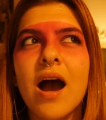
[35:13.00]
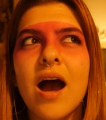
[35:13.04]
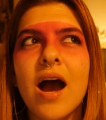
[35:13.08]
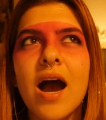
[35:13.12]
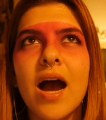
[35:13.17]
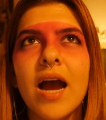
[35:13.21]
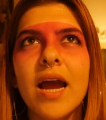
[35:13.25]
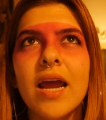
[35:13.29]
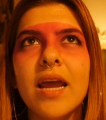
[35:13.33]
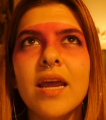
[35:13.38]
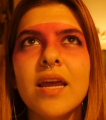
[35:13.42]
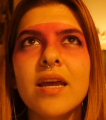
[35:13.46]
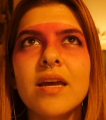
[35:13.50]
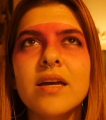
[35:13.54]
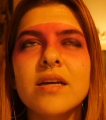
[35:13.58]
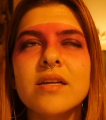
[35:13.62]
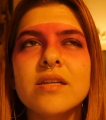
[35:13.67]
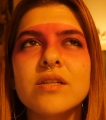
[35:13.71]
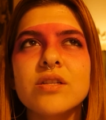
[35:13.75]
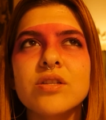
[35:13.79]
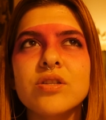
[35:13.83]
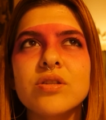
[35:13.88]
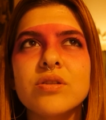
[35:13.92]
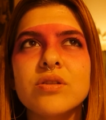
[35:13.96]
I
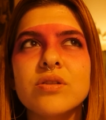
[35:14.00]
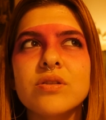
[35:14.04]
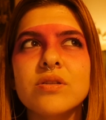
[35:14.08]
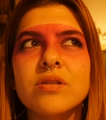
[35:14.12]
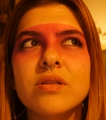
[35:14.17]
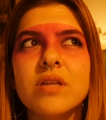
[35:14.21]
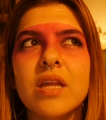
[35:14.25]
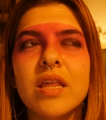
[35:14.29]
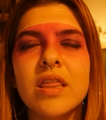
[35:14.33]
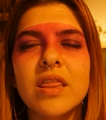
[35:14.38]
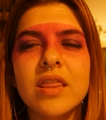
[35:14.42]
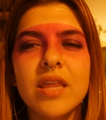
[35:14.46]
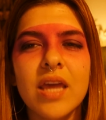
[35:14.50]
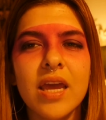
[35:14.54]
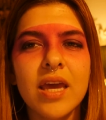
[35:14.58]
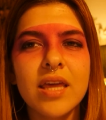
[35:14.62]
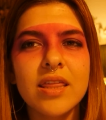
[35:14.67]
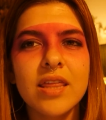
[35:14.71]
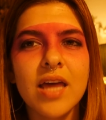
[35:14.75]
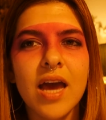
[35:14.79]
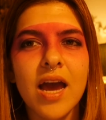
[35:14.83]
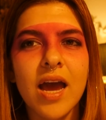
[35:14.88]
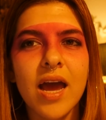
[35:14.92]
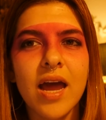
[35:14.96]

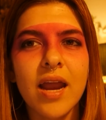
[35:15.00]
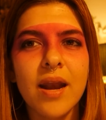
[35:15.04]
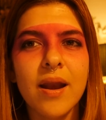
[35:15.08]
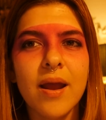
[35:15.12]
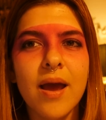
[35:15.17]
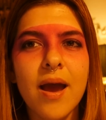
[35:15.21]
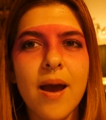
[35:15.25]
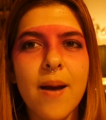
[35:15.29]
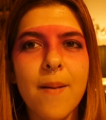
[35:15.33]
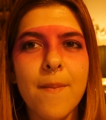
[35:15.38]
think that